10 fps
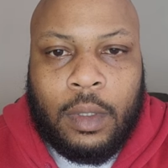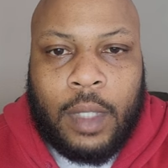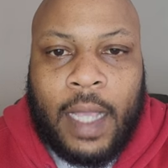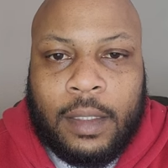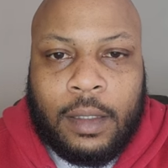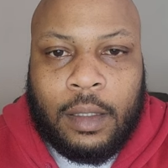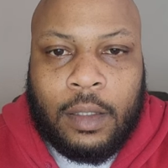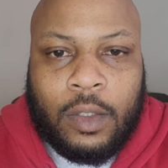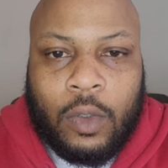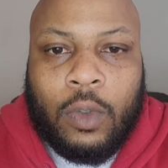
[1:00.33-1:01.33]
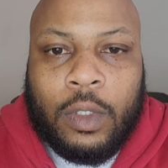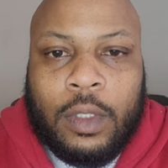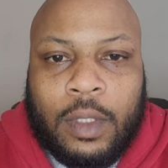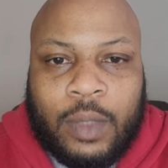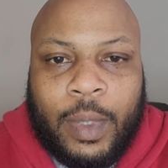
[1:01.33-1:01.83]
That's
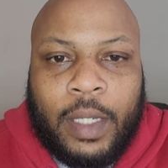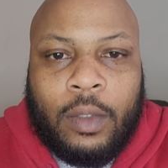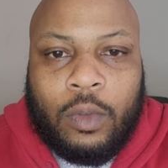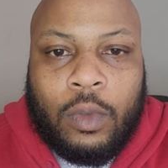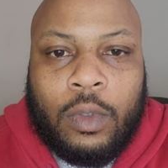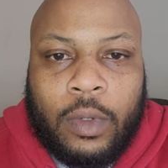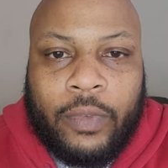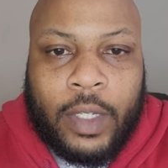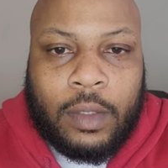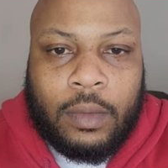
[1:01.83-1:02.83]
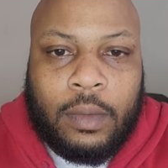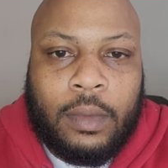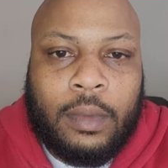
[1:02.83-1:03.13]
source speaking through your vessel.